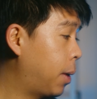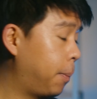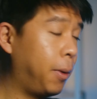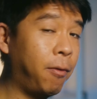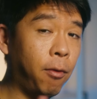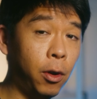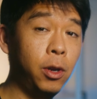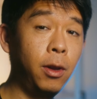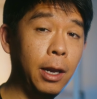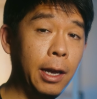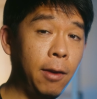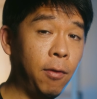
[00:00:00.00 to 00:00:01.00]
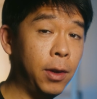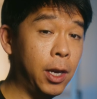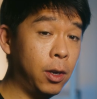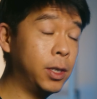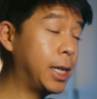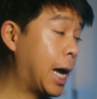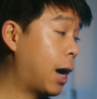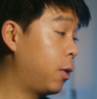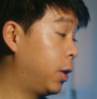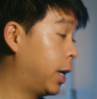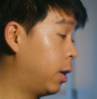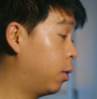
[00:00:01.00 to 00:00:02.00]
But before you leave, here's how
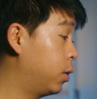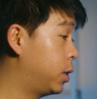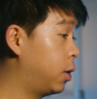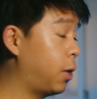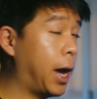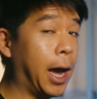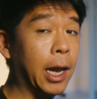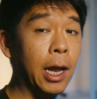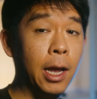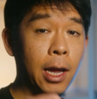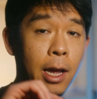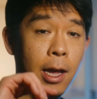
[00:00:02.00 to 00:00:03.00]
you can also add